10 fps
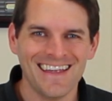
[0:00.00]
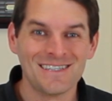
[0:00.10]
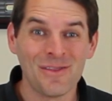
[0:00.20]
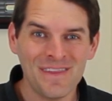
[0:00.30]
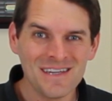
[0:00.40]

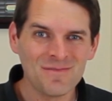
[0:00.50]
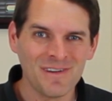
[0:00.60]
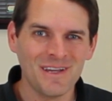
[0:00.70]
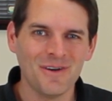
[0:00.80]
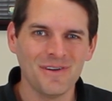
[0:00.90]
So this
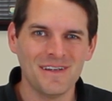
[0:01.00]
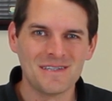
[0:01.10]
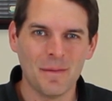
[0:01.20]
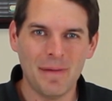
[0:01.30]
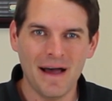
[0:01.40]
video
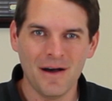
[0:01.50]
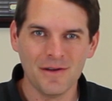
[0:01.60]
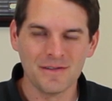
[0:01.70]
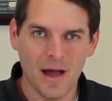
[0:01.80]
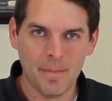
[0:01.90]
is
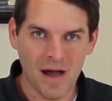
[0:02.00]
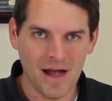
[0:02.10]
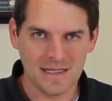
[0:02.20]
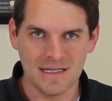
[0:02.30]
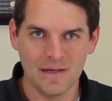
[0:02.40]
about
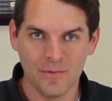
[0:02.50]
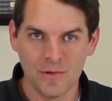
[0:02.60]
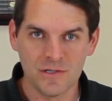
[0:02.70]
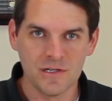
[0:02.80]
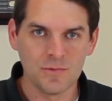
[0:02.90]
epoxy,
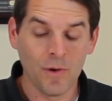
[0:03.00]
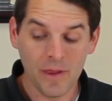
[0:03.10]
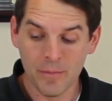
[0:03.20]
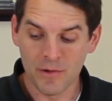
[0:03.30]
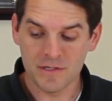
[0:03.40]
which is one
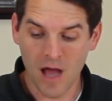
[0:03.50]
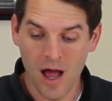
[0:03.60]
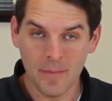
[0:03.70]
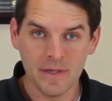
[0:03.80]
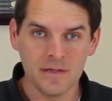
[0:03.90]
of the most
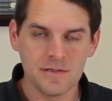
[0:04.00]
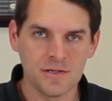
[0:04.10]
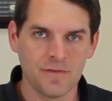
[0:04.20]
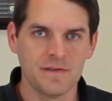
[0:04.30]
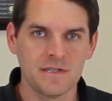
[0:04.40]
common
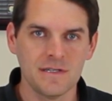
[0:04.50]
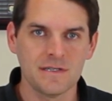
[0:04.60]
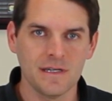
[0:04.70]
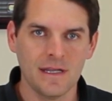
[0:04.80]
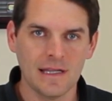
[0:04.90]

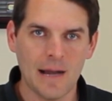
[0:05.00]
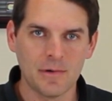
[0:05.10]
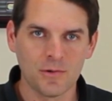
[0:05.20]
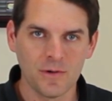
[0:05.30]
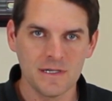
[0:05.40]
surfaces in
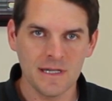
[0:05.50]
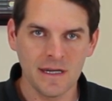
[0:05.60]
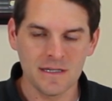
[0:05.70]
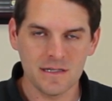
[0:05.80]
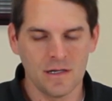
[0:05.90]
laboratory
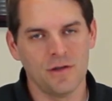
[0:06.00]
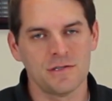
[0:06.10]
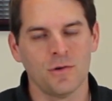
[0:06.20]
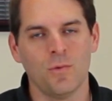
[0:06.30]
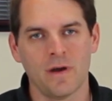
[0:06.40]
settings and
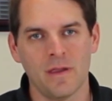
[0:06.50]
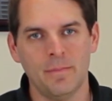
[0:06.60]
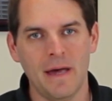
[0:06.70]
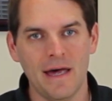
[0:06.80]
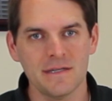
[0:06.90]
also one of the
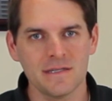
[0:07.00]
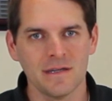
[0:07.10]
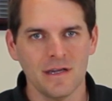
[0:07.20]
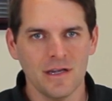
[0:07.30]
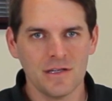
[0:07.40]
best.
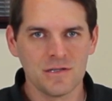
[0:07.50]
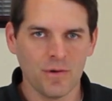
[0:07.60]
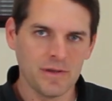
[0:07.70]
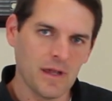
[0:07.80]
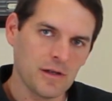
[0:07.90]
So
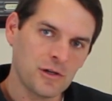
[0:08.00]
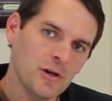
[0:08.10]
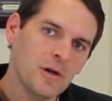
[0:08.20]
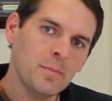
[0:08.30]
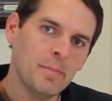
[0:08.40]
on the
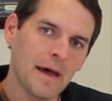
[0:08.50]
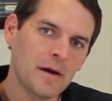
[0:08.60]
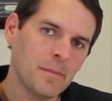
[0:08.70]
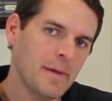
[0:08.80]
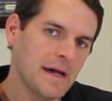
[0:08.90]
good,
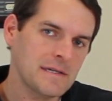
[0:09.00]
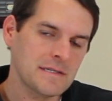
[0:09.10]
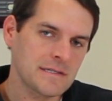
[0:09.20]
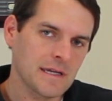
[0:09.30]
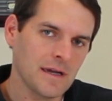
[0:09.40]
better,
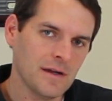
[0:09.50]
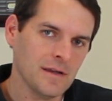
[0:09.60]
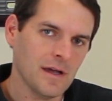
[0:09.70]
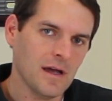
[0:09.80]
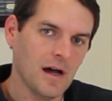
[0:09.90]
best
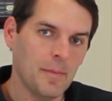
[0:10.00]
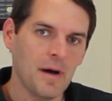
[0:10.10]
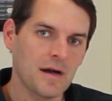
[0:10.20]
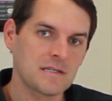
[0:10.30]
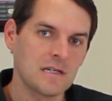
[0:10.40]
scale,
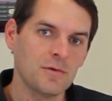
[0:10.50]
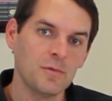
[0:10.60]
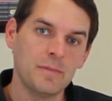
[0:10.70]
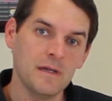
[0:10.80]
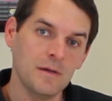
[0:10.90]
epoxy
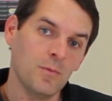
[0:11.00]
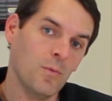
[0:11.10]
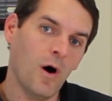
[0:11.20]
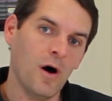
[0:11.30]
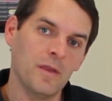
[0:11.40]
would be
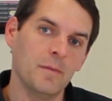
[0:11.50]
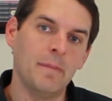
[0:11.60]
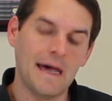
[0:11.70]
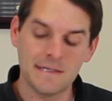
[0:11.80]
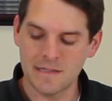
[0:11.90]
on the
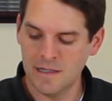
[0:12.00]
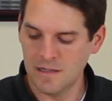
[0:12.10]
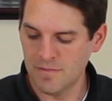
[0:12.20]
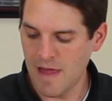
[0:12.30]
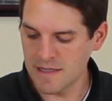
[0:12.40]
best
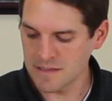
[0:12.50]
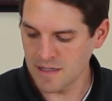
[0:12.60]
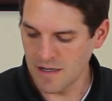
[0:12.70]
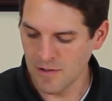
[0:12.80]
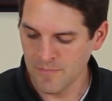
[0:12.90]
end of that
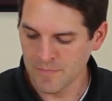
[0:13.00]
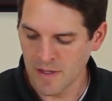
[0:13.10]
scale.